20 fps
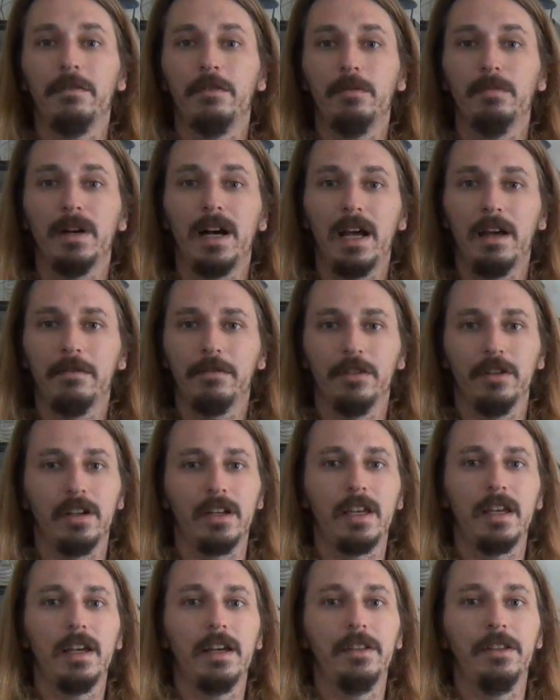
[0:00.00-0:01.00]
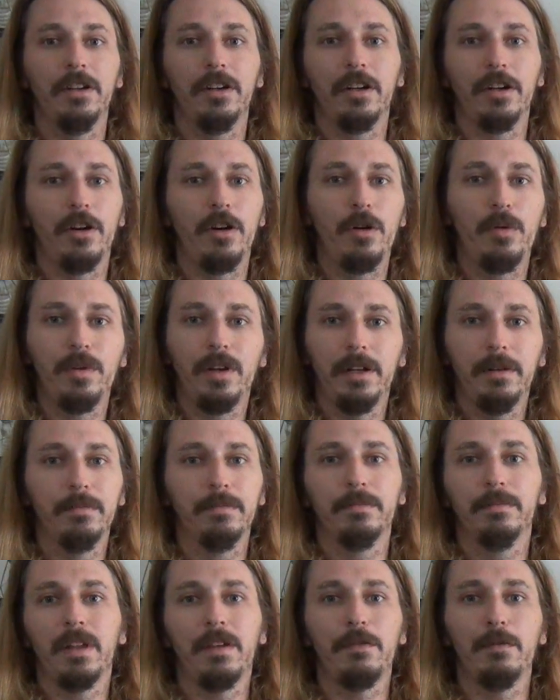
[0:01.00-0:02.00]
If you buy it for a kid, they're going to own it.
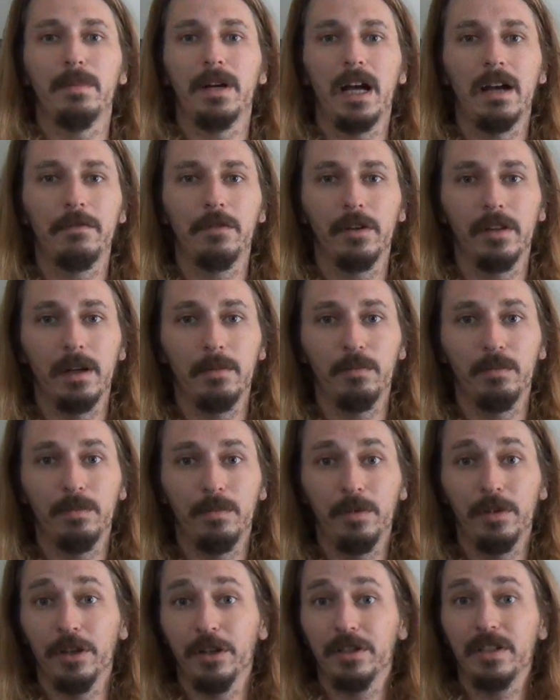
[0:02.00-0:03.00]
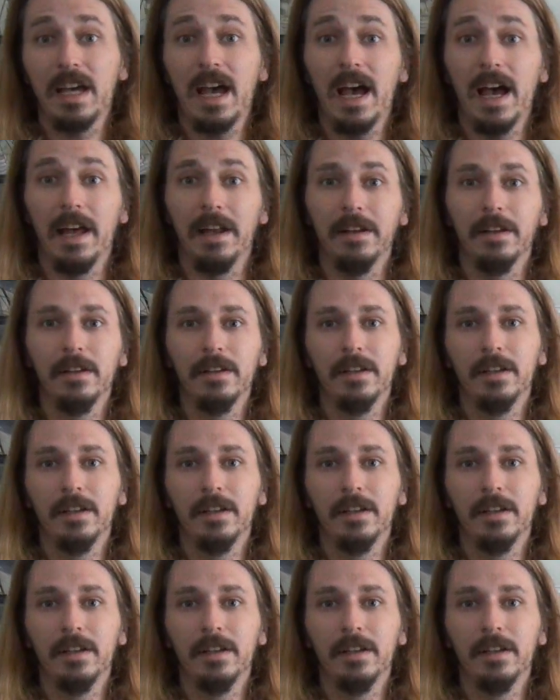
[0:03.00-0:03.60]
If you buy it for them when they're 10,